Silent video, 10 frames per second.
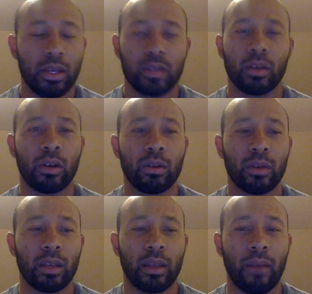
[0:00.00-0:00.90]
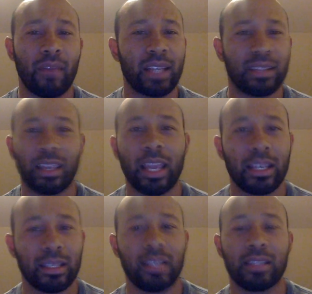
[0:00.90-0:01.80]
So if that's the
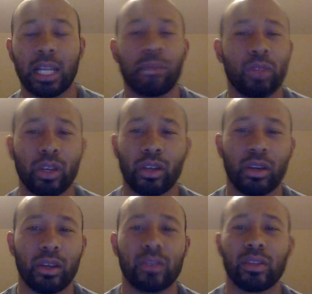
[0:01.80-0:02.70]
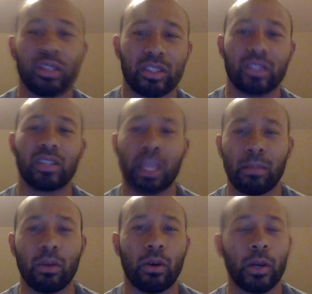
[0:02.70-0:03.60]
case, he said I'm looking good. So let's just
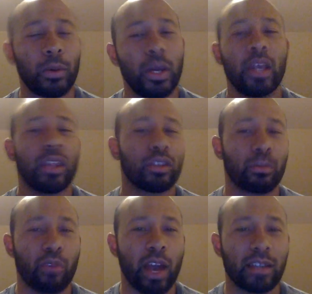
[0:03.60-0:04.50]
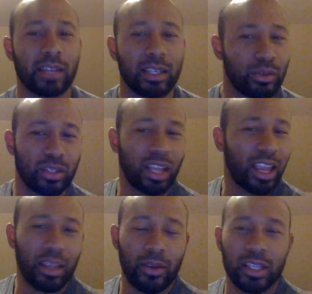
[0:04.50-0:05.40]
keep going. There's a process. It's
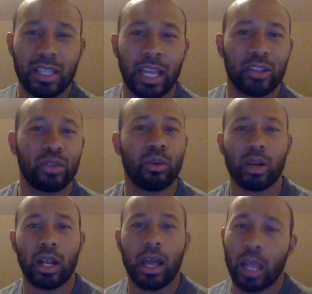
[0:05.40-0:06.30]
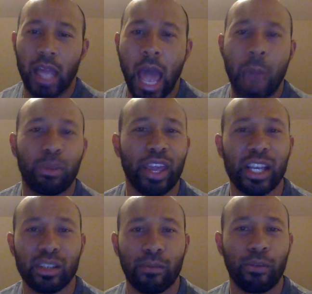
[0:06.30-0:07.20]
like a $200
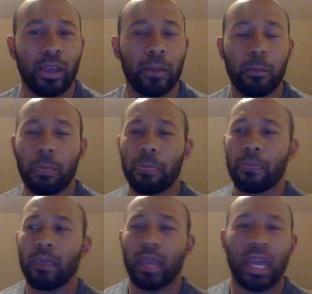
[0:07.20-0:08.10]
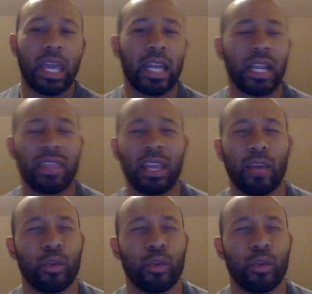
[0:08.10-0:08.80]
application fee, and I think